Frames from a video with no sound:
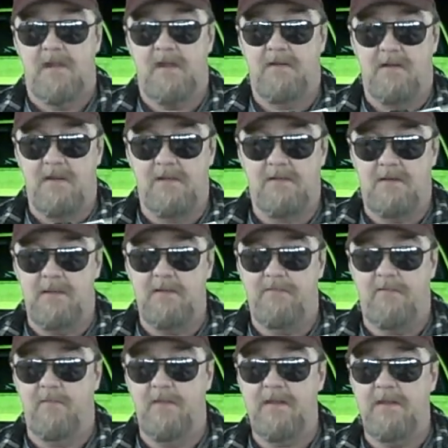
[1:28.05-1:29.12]
And luckily
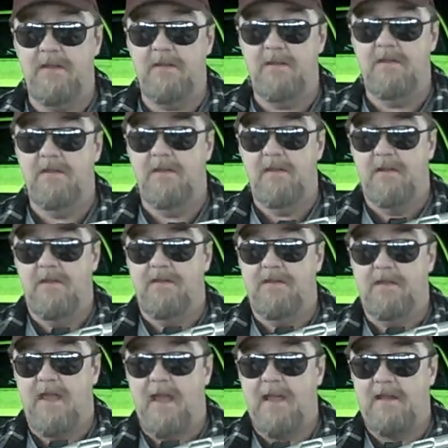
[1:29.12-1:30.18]
for me,
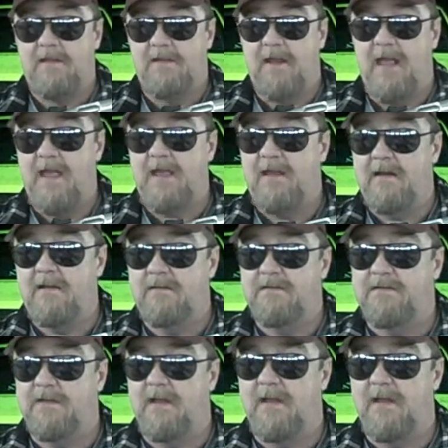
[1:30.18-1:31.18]
the guy that had it,